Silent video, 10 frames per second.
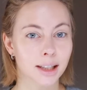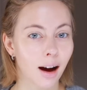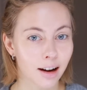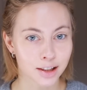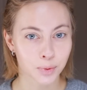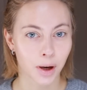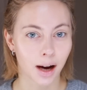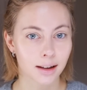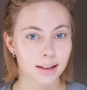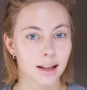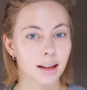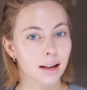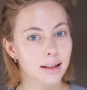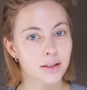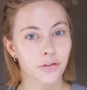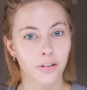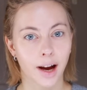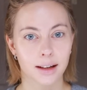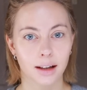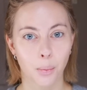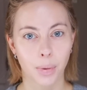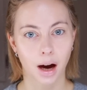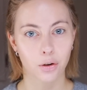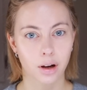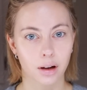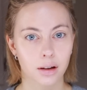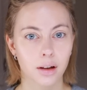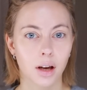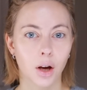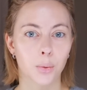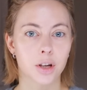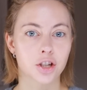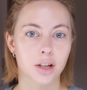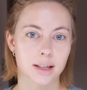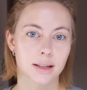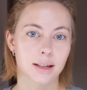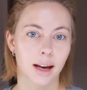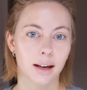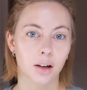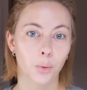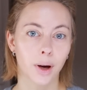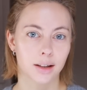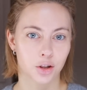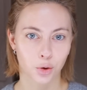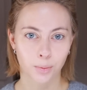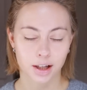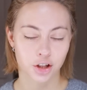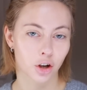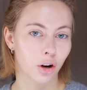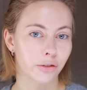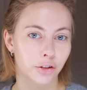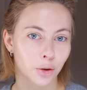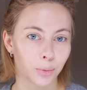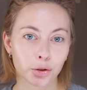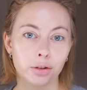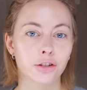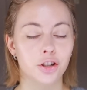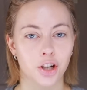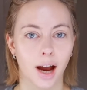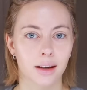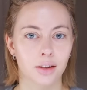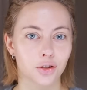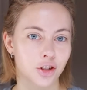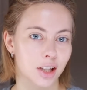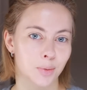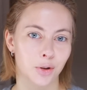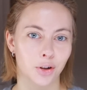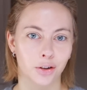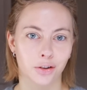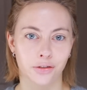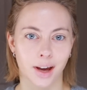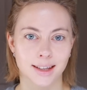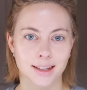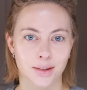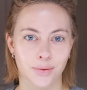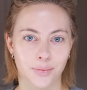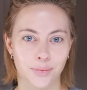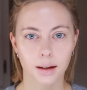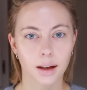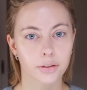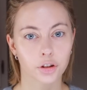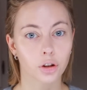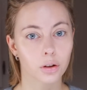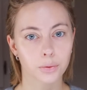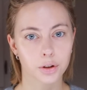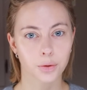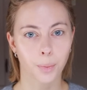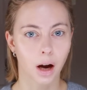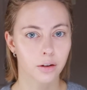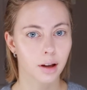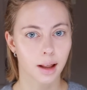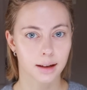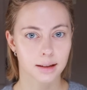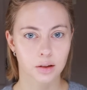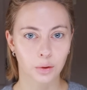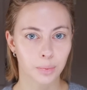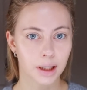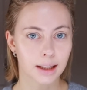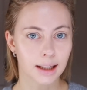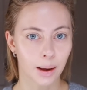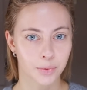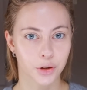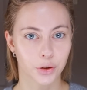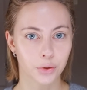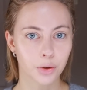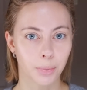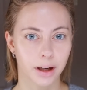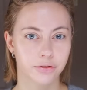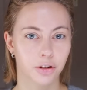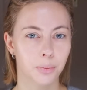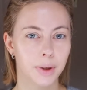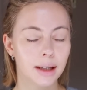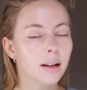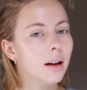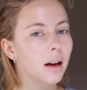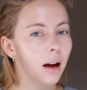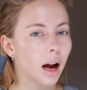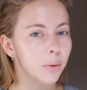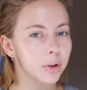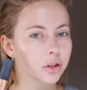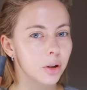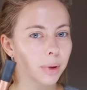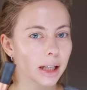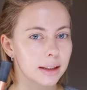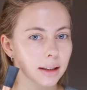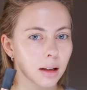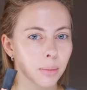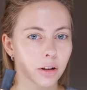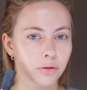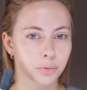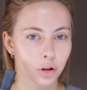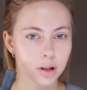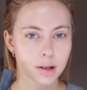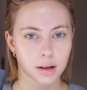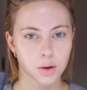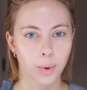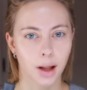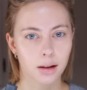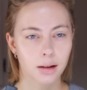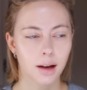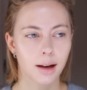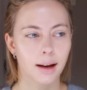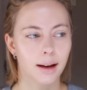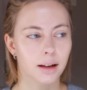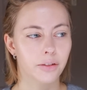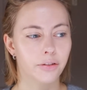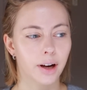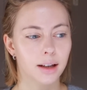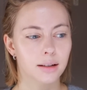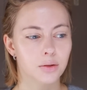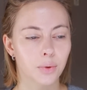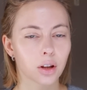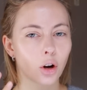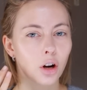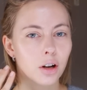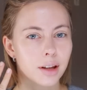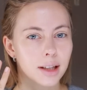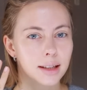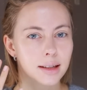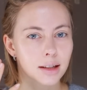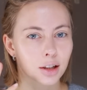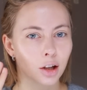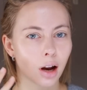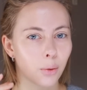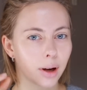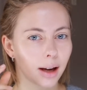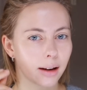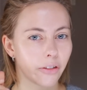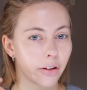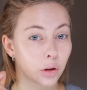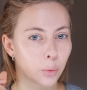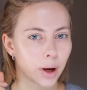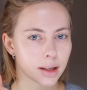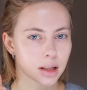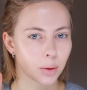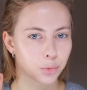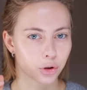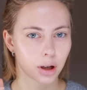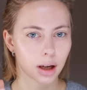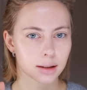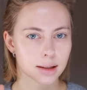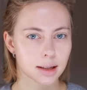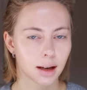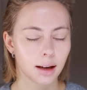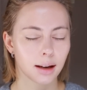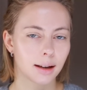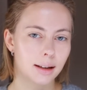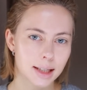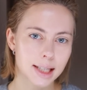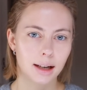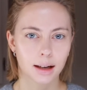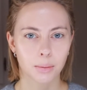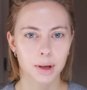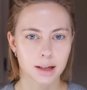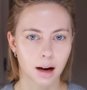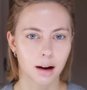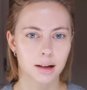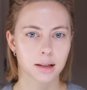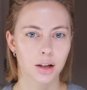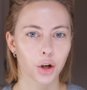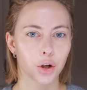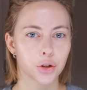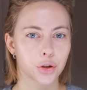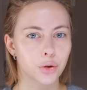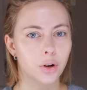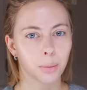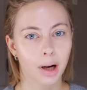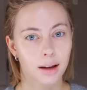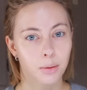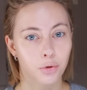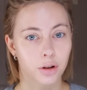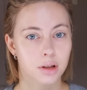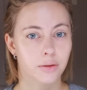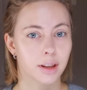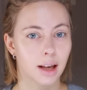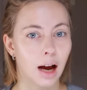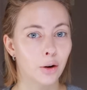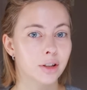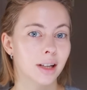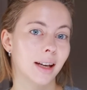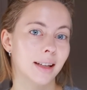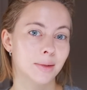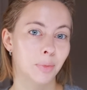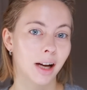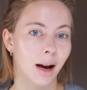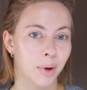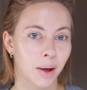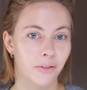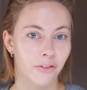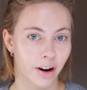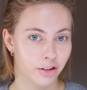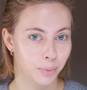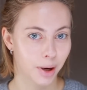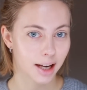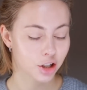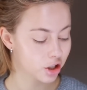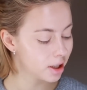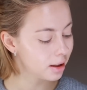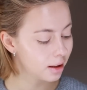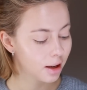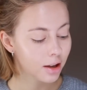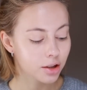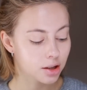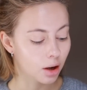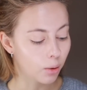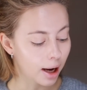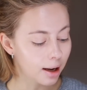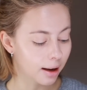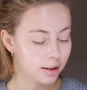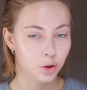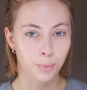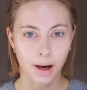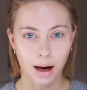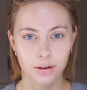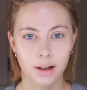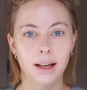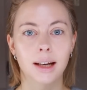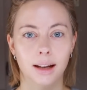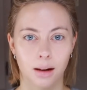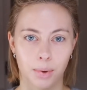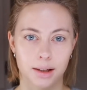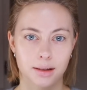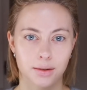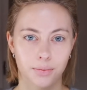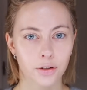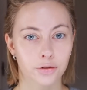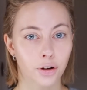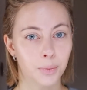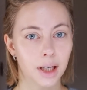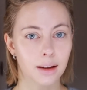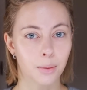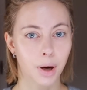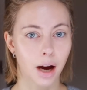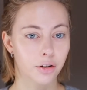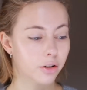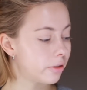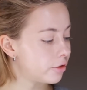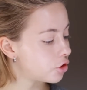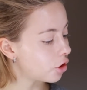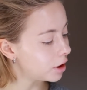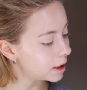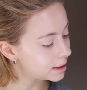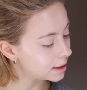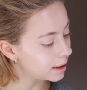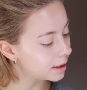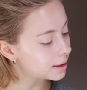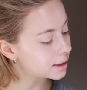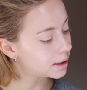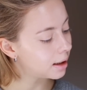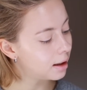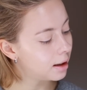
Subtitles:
the hardest part, and that is finding a powder which doesn't take away too much of your beautiful shine you just put on your face. If you don't want to powder, that is completely up to you, but for me, I want to apply a little bit of bronzer as well, and I find with all these glowy and very wet products, it is a little bit hard to apply the bronzer without it becoming very patchy, so I like to powder a little bit. For me, the powder of choice is